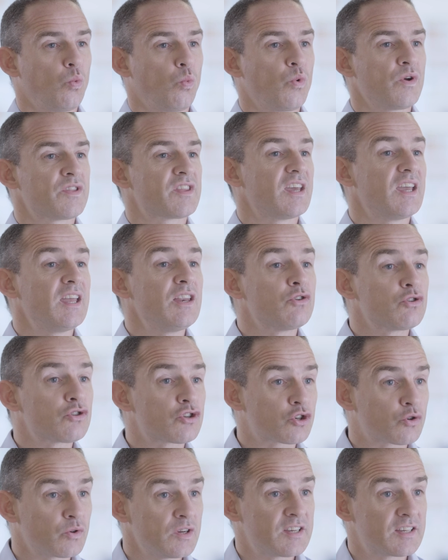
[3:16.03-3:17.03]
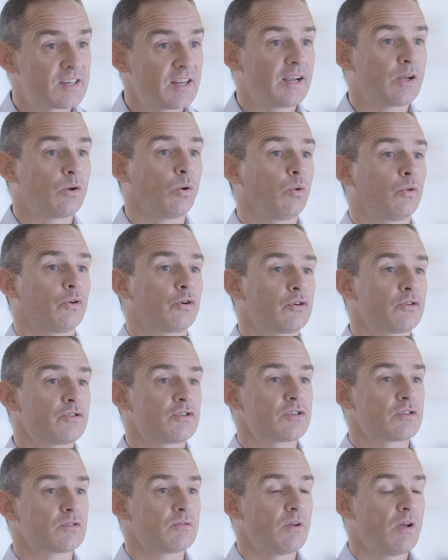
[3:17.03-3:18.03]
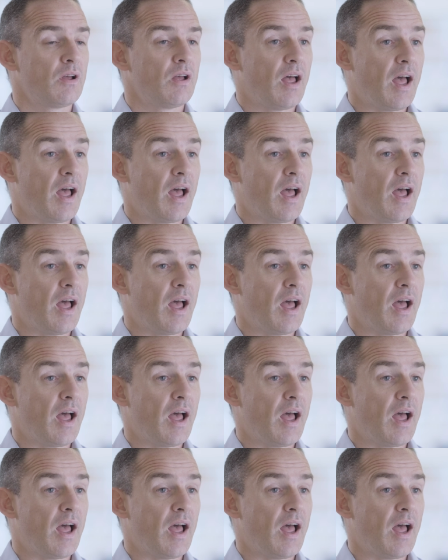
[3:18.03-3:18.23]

with industry stakeholders,